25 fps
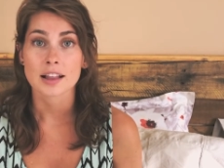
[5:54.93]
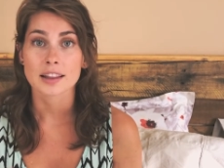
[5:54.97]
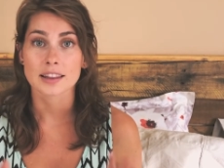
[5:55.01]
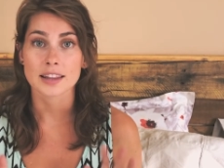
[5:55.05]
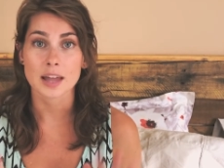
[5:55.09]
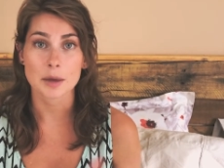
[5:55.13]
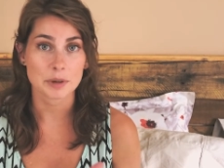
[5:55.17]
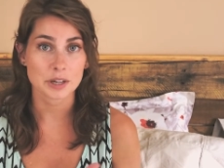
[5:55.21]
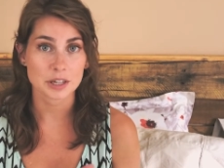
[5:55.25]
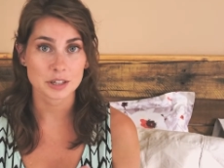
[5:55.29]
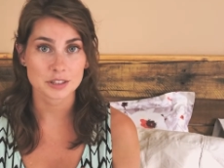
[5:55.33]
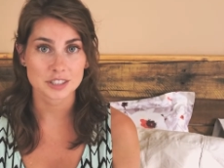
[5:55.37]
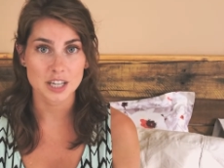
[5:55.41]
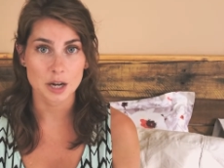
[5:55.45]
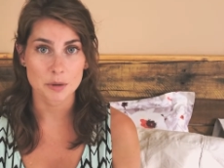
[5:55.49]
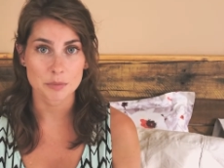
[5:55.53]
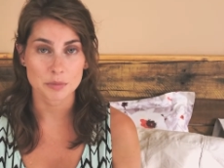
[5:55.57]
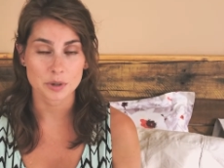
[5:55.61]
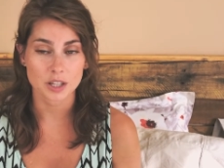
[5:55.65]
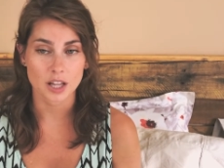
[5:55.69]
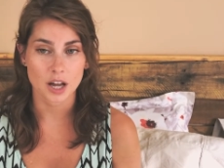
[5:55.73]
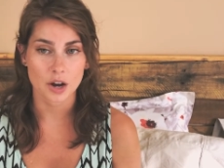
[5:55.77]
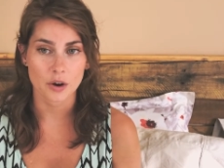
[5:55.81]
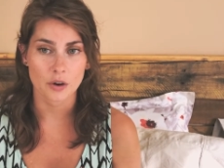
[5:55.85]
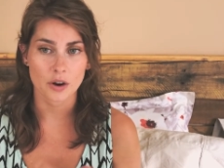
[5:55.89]
Let me know down
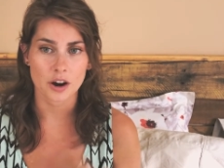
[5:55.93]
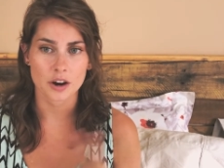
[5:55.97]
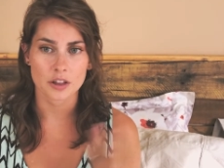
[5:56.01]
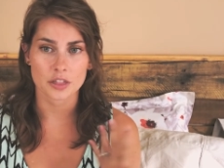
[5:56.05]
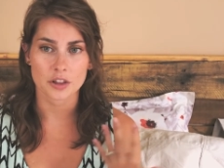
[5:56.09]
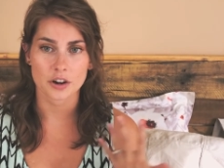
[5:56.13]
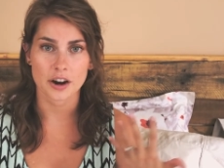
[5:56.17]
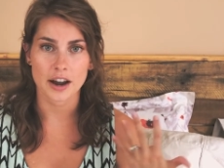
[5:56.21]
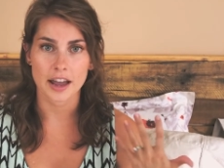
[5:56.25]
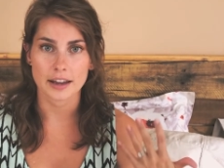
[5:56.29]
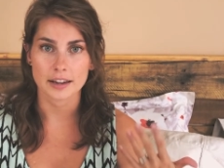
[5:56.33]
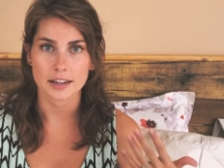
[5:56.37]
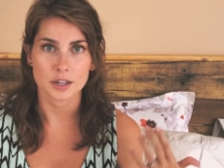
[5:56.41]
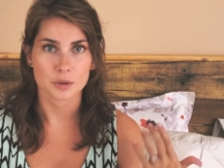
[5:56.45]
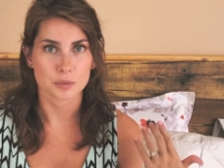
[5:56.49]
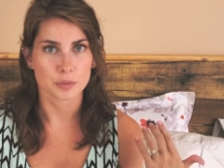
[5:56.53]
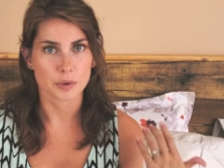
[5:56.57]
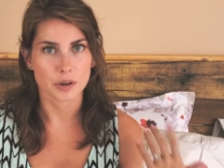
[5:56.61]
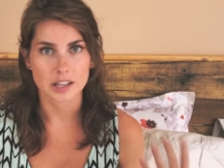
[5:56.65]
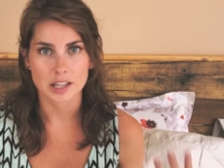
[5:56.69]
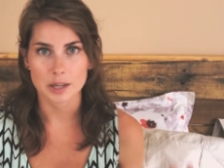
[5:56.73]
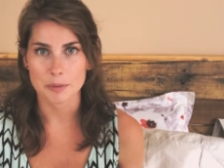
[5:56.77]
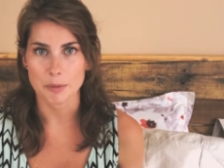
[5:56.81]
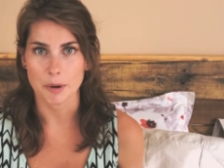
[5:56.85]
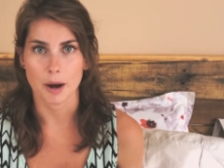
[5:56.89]
below, are there any
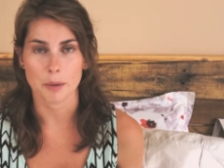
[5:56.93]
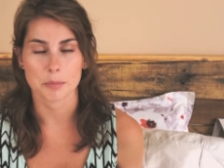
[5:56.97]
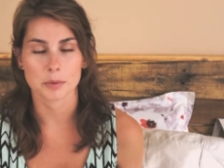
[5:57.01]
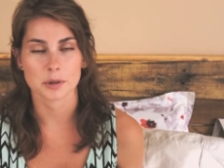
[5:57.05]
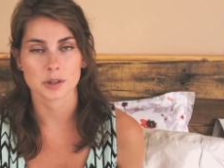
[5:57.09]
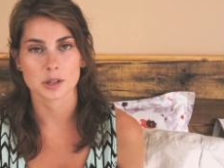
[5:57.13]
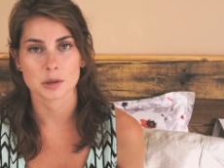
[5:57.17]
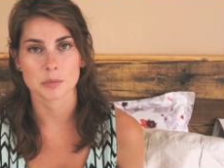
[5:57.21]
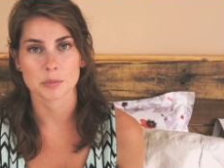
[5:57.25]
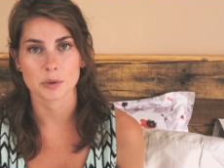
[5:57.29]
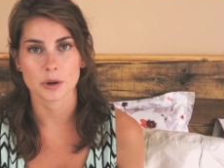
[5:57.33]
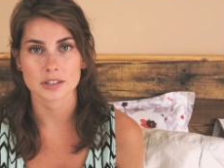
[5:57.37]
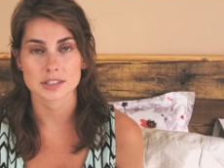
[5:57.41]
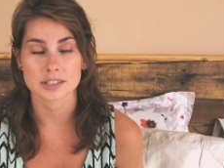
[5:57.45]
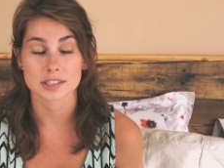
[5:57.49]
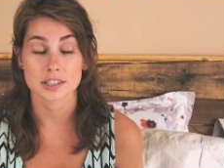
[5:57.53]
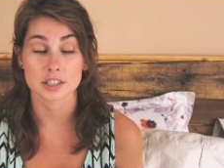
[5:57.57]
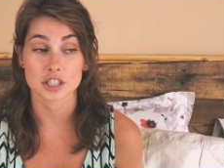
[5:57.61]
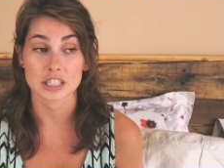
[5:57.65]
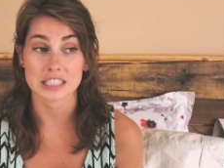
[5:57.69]
really popular books that